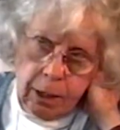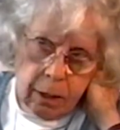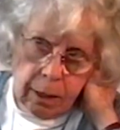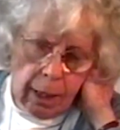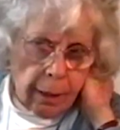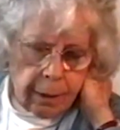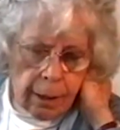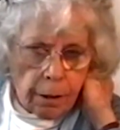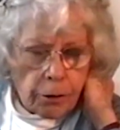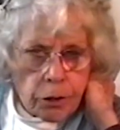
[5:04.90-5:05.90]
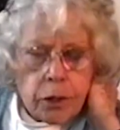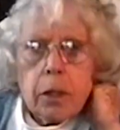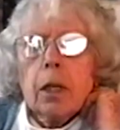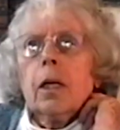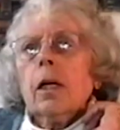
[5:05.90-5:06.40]
just like the others.
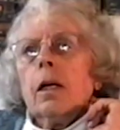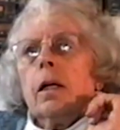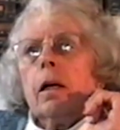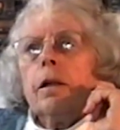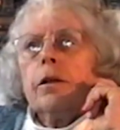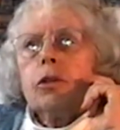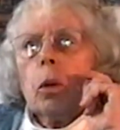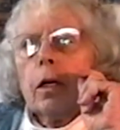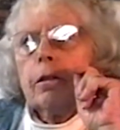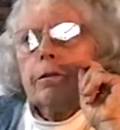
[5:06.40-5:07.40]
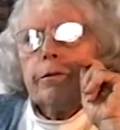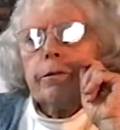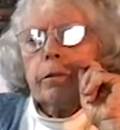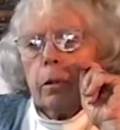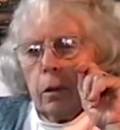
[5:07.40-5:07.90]
The 12
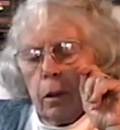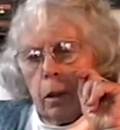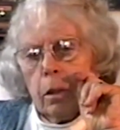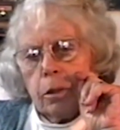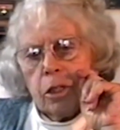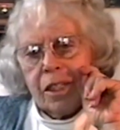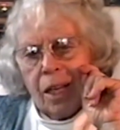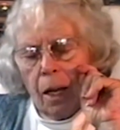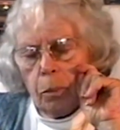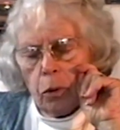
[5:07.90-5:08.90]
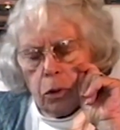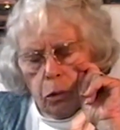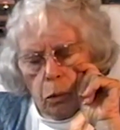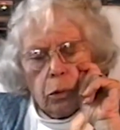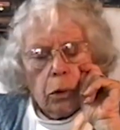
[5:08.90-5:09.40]

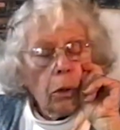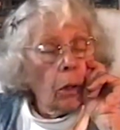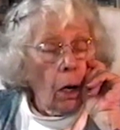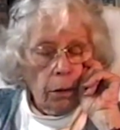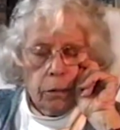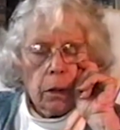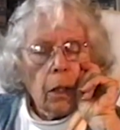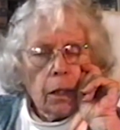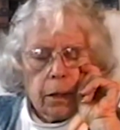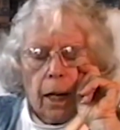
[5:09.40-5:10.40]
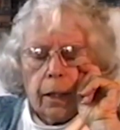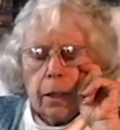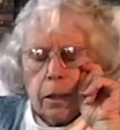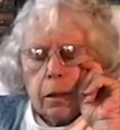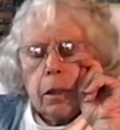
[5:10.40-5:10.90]
disciples were God realized. That
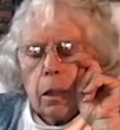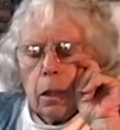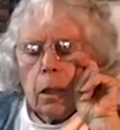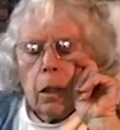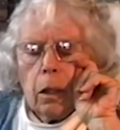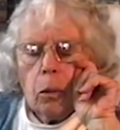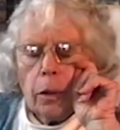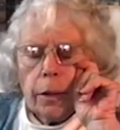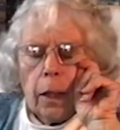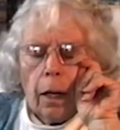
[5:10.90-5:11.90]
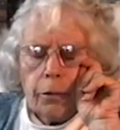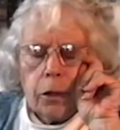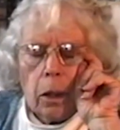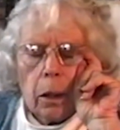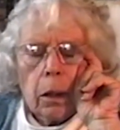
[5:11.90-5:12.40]
is, when the
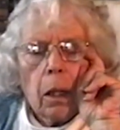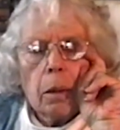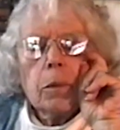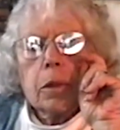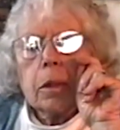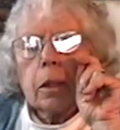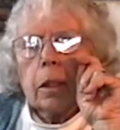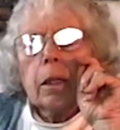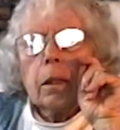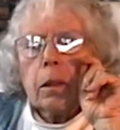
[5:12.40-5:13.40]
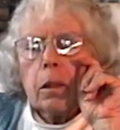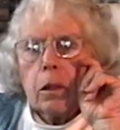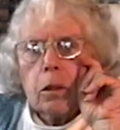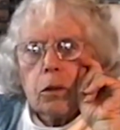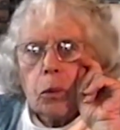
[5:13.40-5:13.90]
avatar comes, the
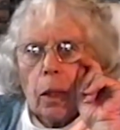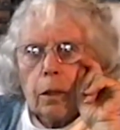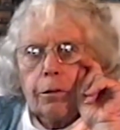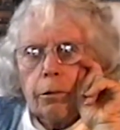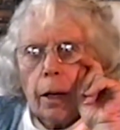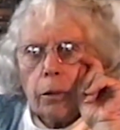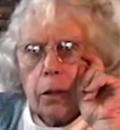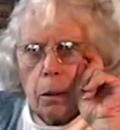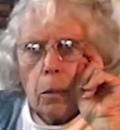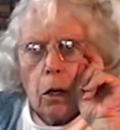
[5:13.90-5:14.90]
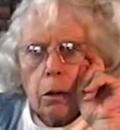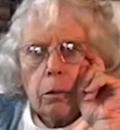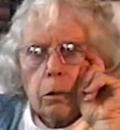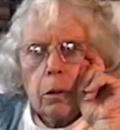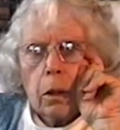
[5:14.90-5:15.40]
12 around him
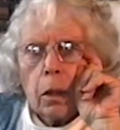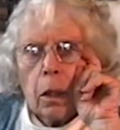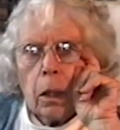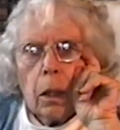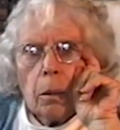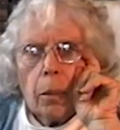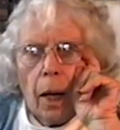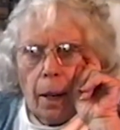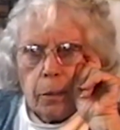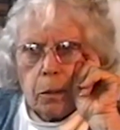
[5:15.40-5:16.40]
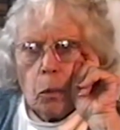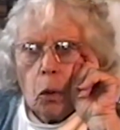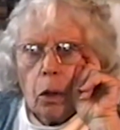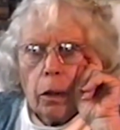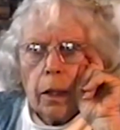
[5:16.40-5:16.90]
are perhaps
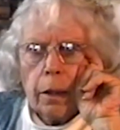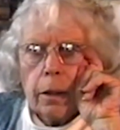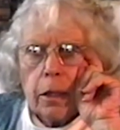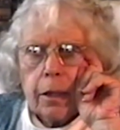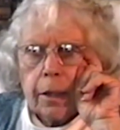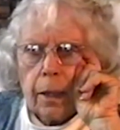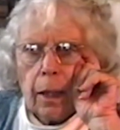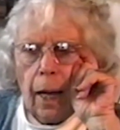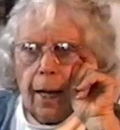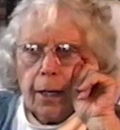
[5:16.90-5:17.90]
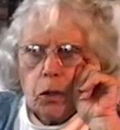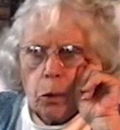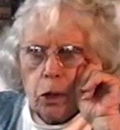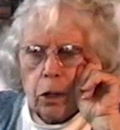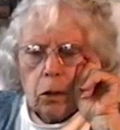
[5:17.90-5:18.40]
more in this age,
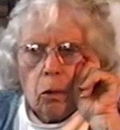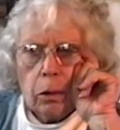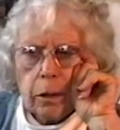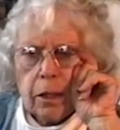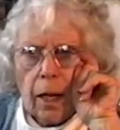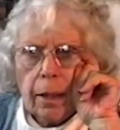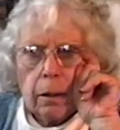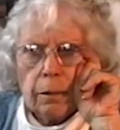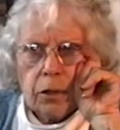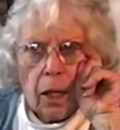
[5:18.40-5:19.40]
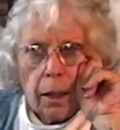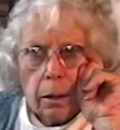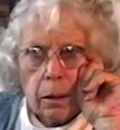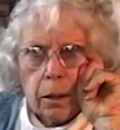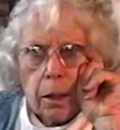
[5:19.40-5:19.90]
which is called the cycle of
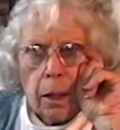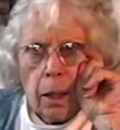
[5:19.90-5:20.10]
cycles,